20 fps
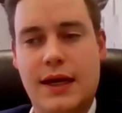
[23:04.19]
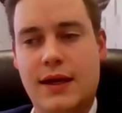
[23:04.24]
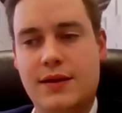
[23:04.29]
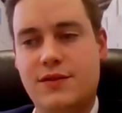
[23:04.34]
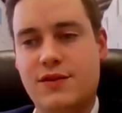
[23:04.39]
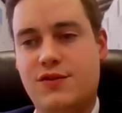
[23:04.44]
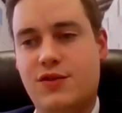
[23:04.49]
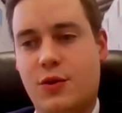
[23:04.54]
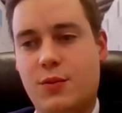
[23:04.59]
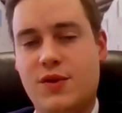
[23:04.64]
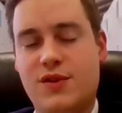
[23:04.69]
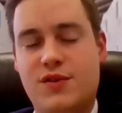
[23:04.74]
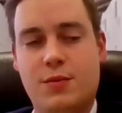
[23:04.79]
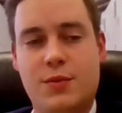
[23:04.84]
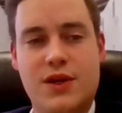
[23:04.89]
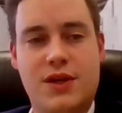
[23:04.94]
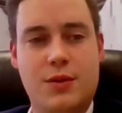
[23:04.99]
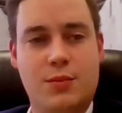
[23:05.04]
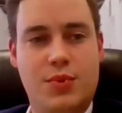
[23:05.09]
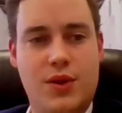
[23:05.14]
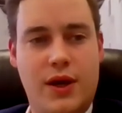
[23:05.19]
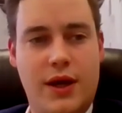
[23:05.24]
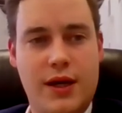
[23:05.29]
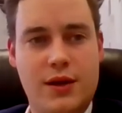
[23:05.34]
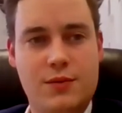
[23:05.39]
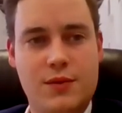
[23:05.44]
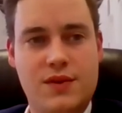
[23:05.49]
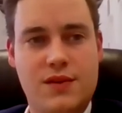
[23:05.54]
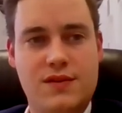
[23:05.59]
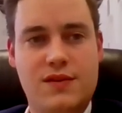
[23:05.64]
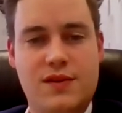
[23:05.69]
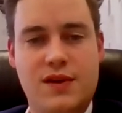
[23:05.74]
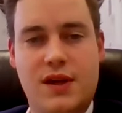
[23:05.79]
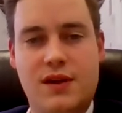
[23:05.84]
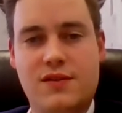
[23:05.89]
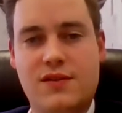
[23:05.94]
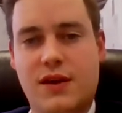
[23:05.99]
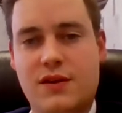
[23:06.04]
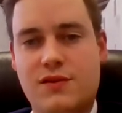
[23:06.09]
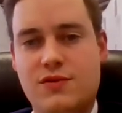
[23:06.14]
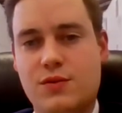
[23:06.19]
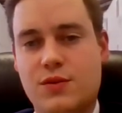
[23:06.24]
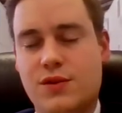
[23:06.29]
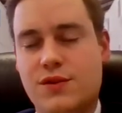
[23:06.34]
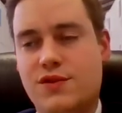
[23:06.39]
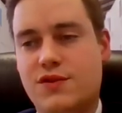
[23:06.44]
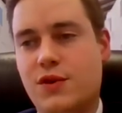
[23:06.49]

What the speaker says: determined to be compliant with the TSX rules.